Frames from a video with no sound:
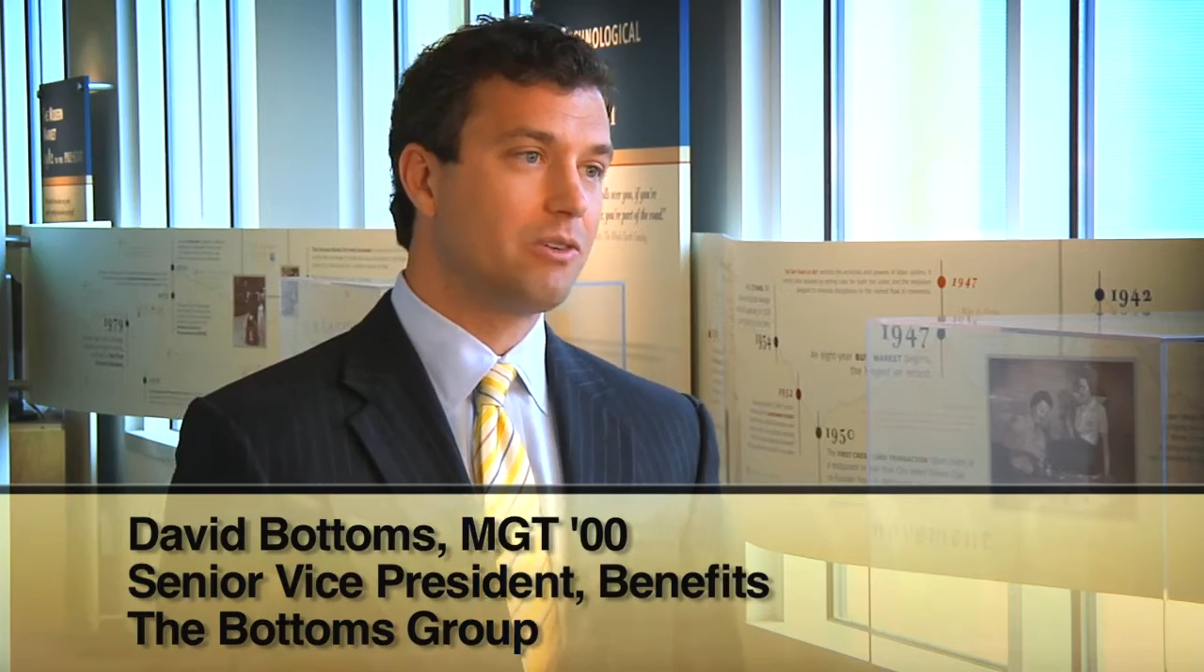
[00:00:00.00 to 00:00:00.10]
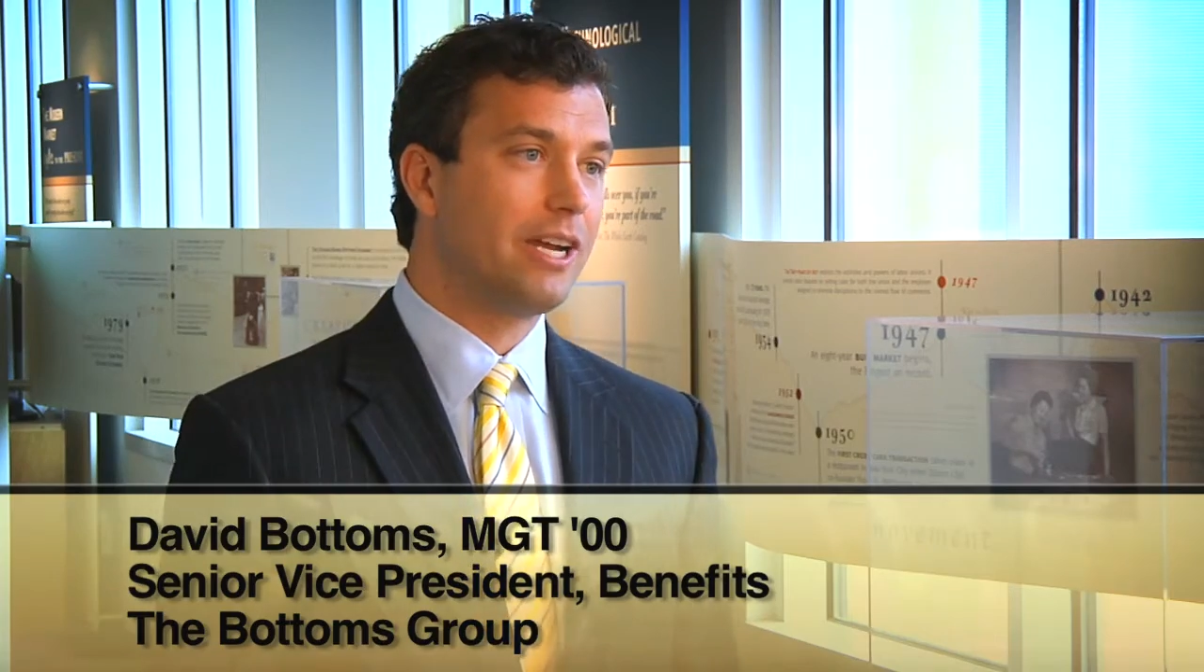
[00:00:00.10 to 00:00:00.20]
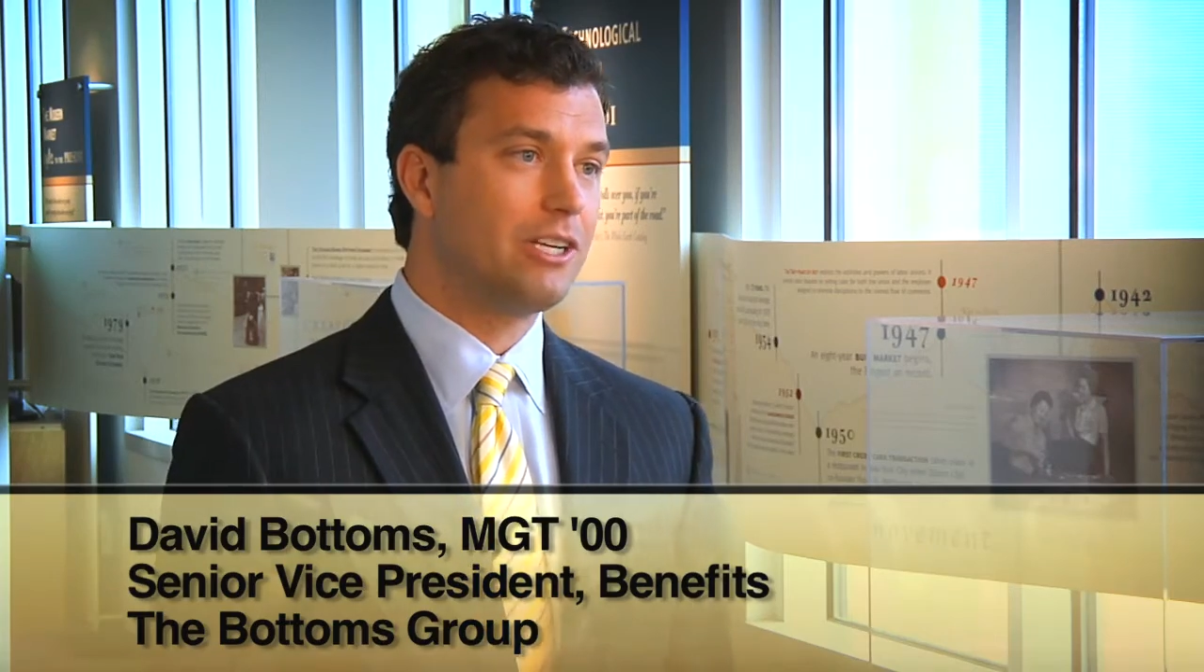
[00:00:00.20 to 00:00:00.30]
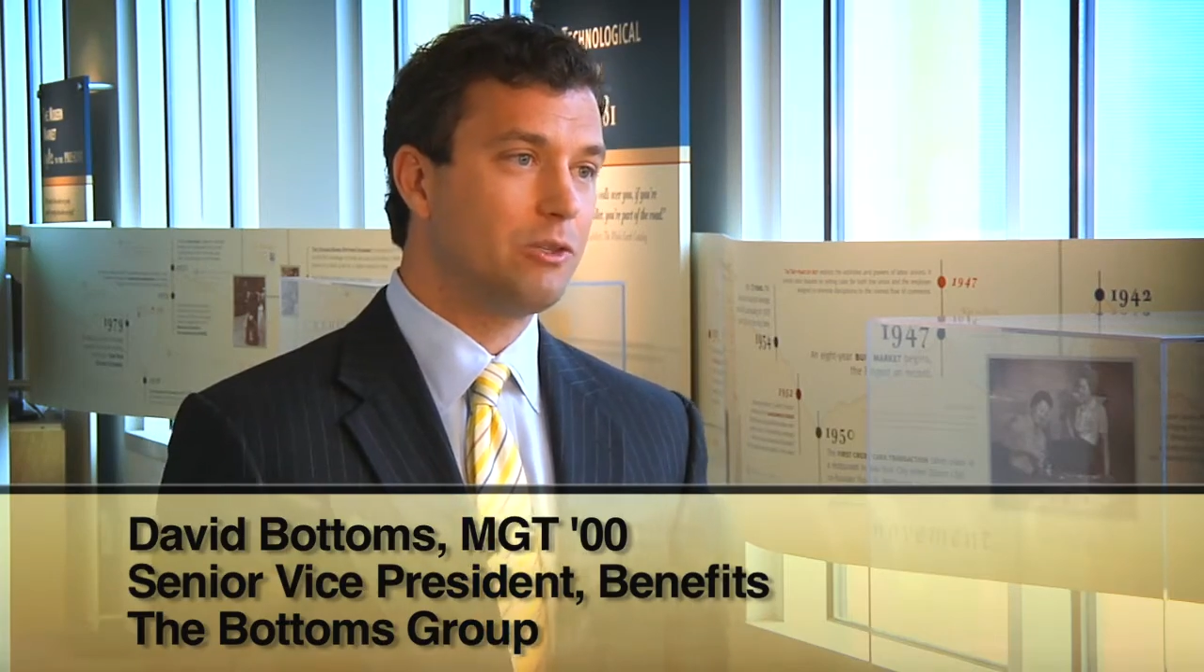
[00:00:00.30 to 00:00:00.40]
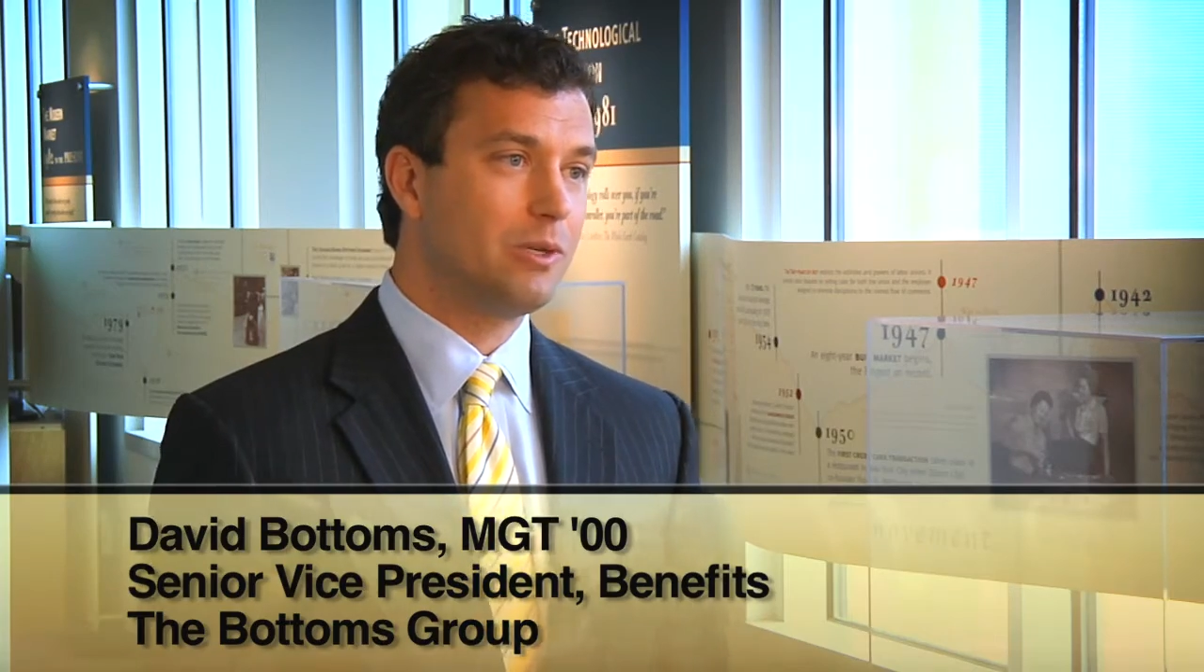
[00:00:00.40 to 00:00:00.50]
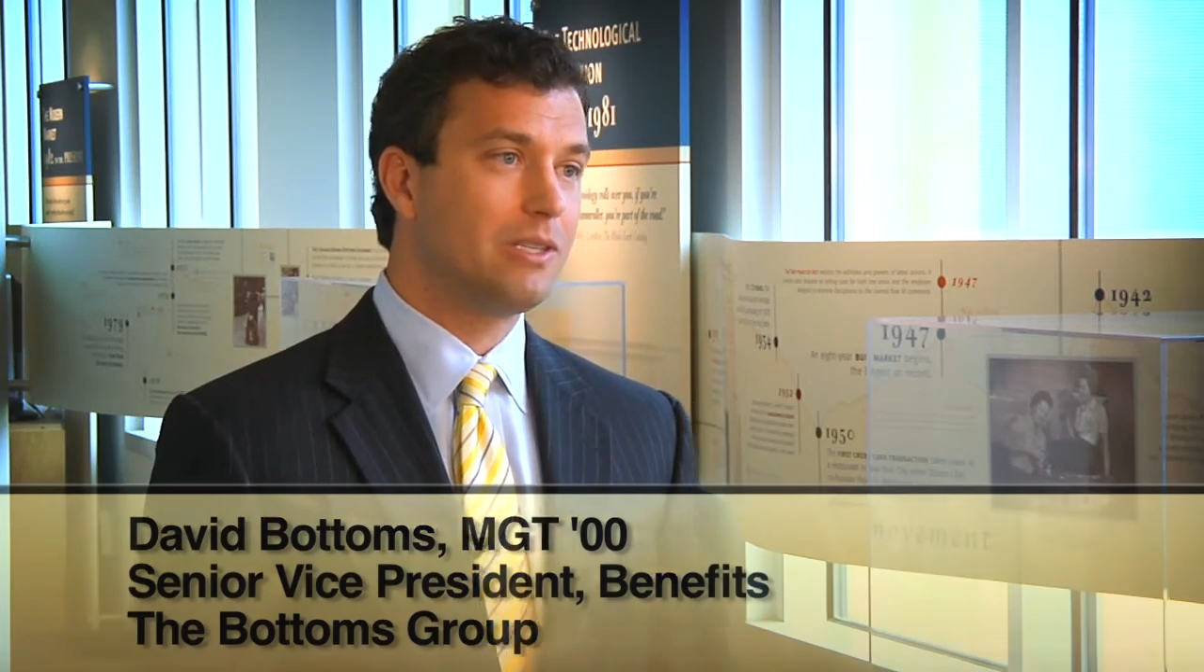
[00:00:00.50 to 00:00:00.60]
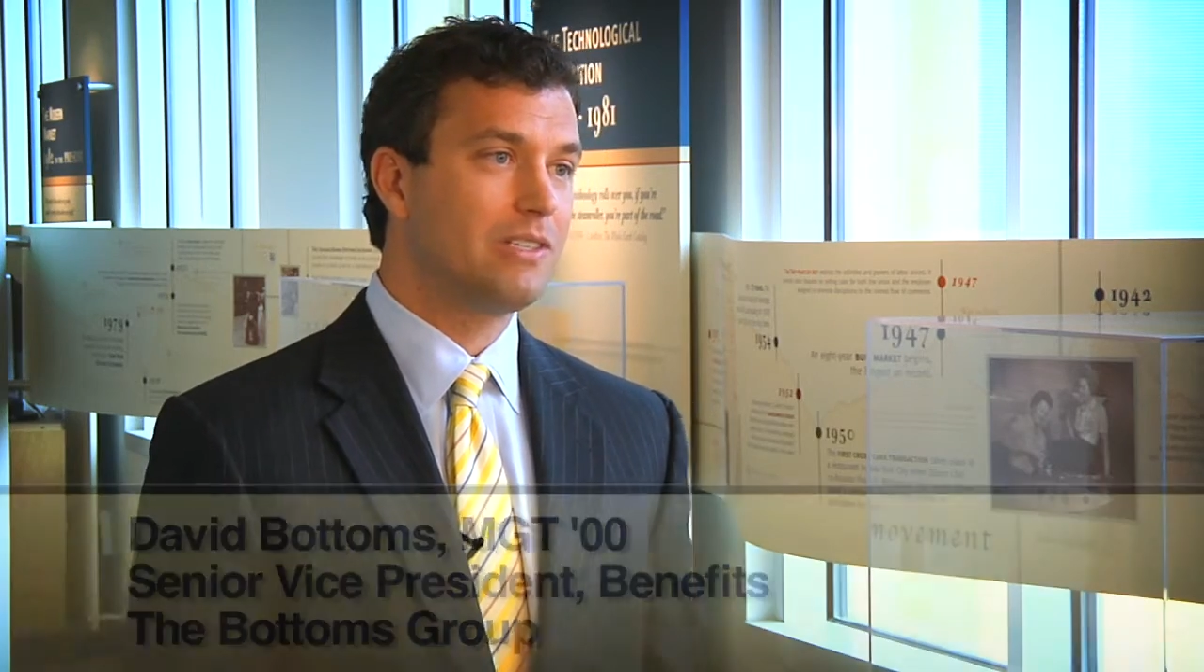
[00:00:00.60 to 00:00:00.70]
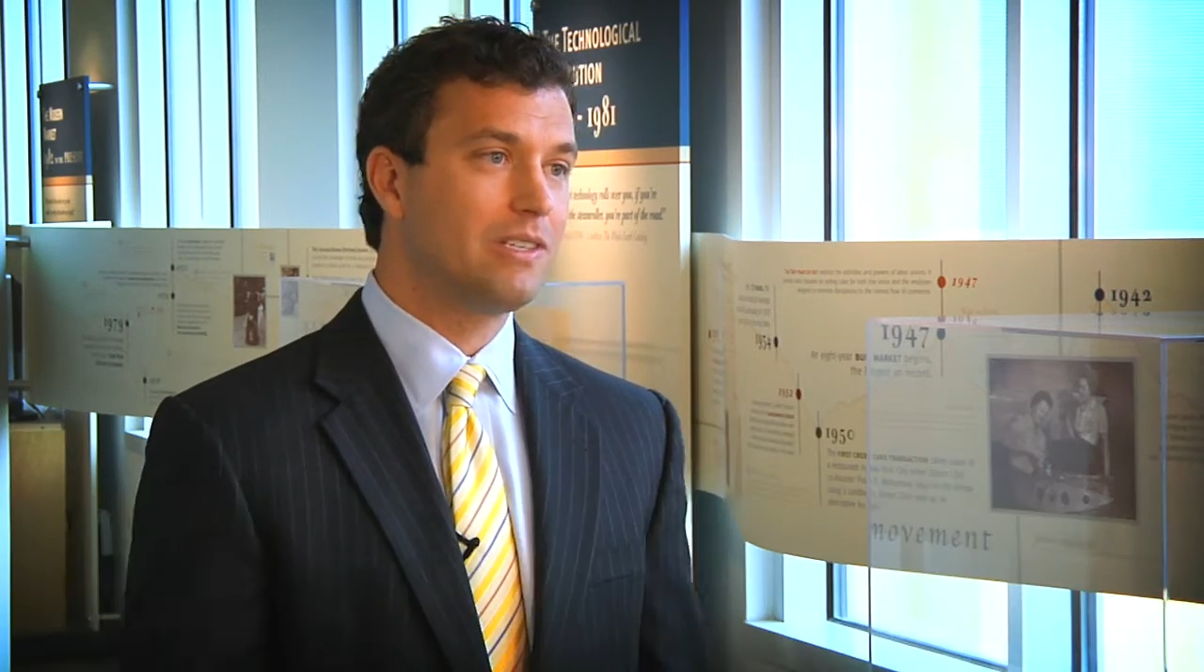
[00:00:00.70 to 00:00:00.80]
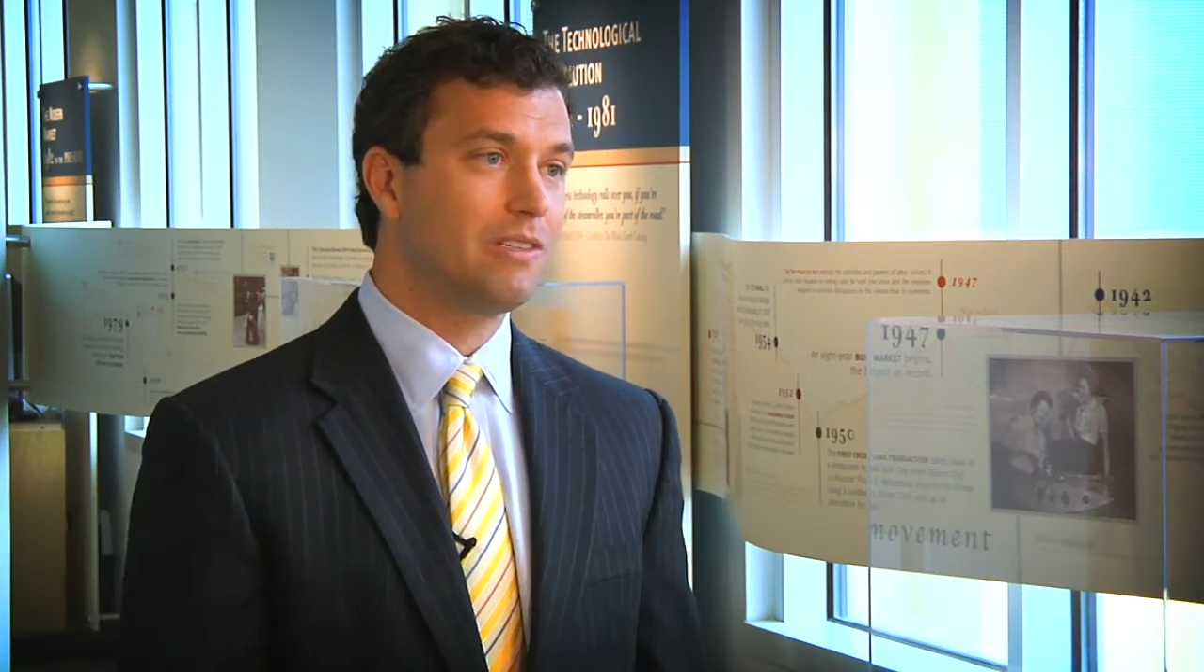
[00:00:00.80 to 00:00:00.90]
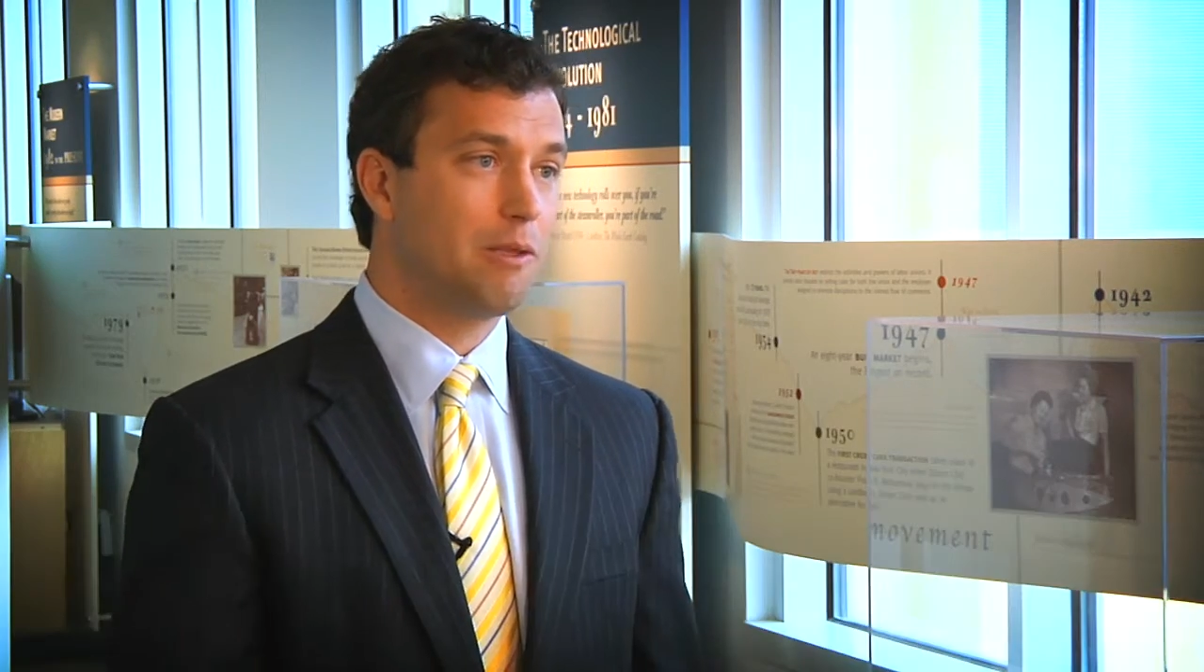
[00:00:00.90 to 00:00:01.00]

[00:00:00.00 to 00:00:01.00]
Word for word: graduates